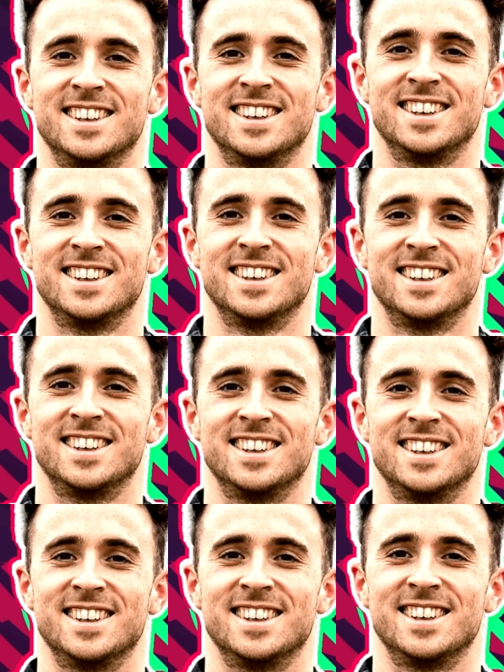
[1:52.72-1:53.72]

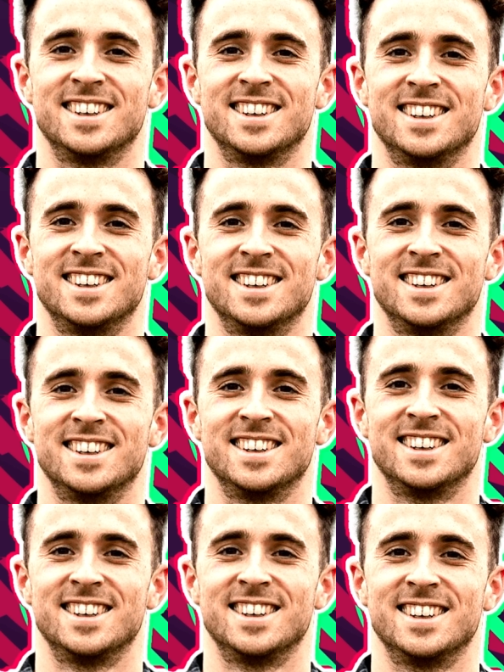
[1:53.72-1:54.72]

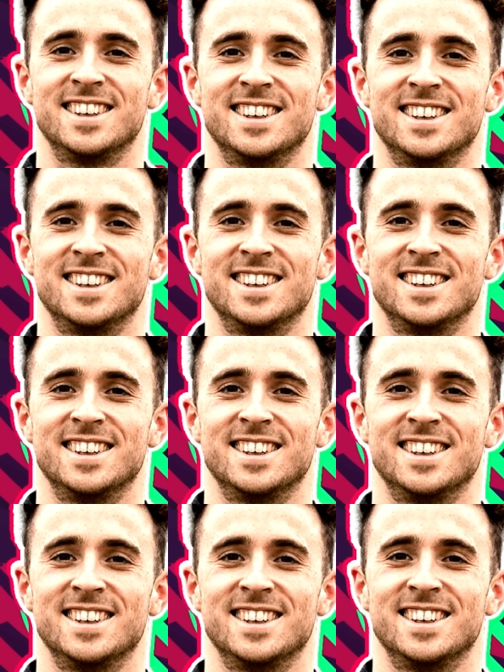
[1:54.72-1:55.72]

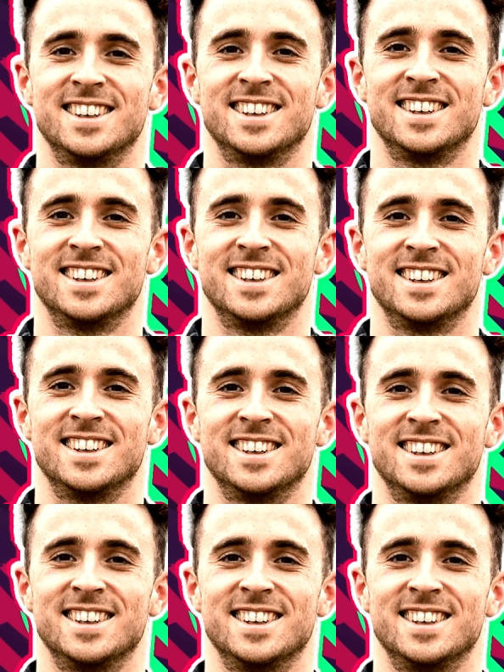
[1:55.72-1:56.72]

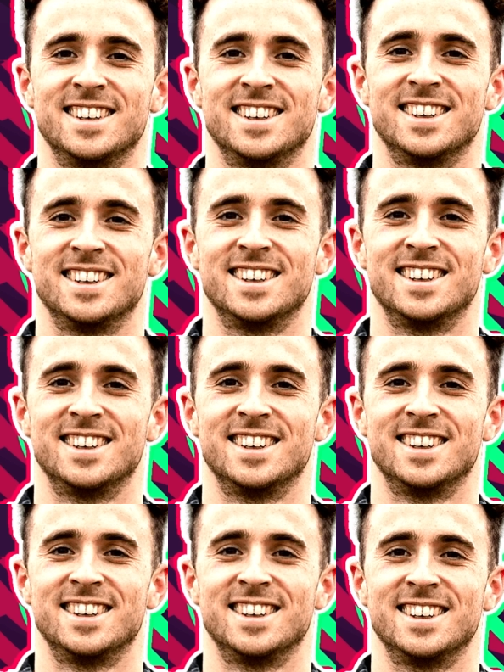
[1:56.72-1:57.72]

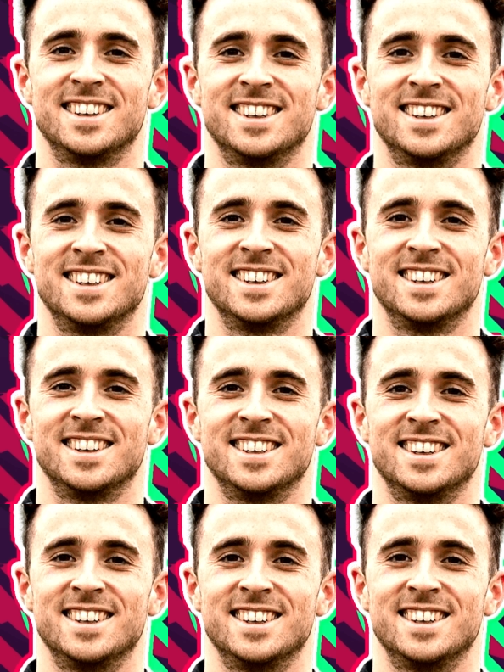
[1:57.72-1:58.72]

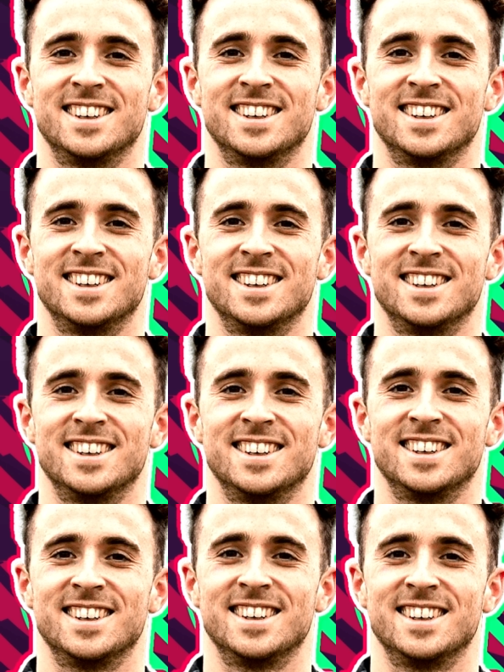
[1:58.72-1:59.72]

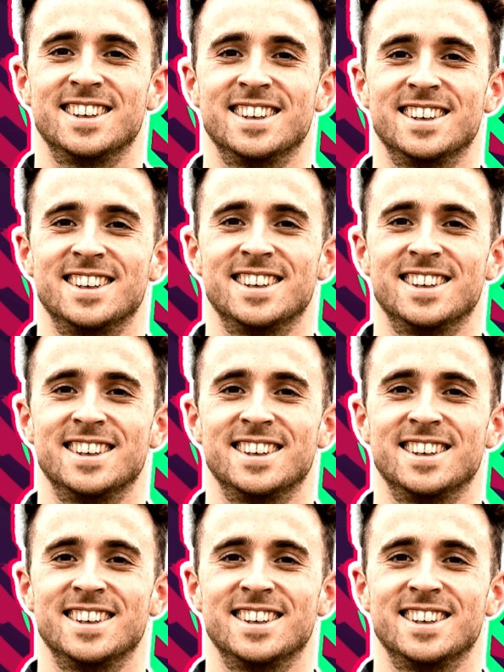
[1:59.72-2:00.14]
(not speaking)